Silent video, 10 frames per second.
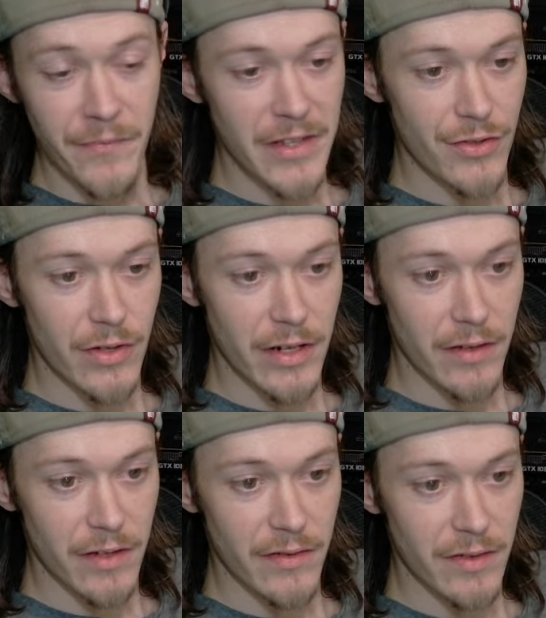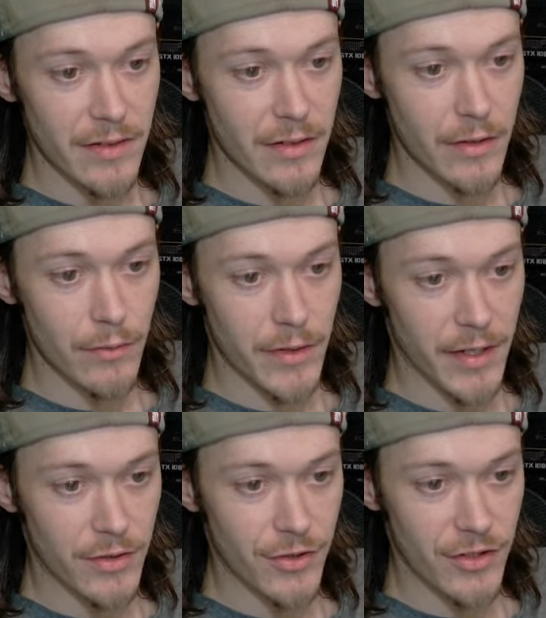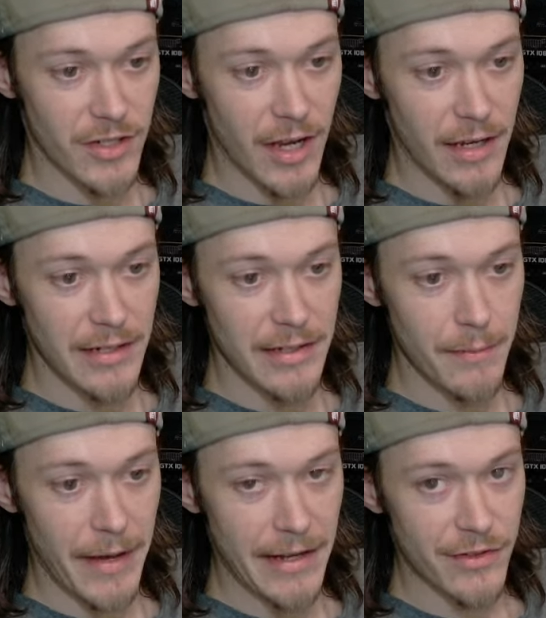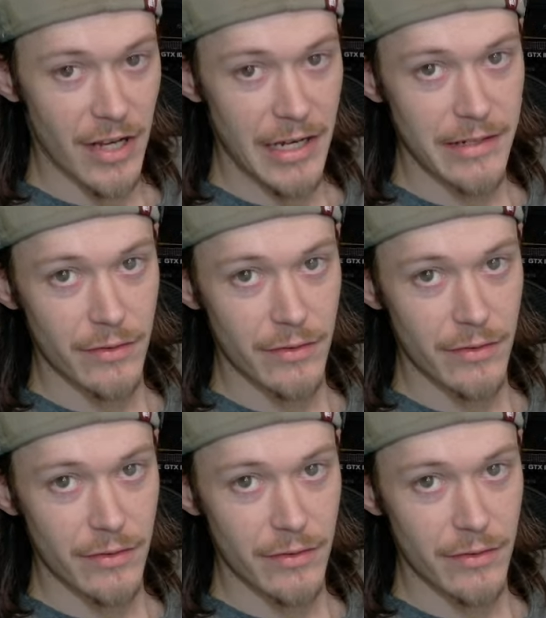this right here gives us a good reduction size and a batch size,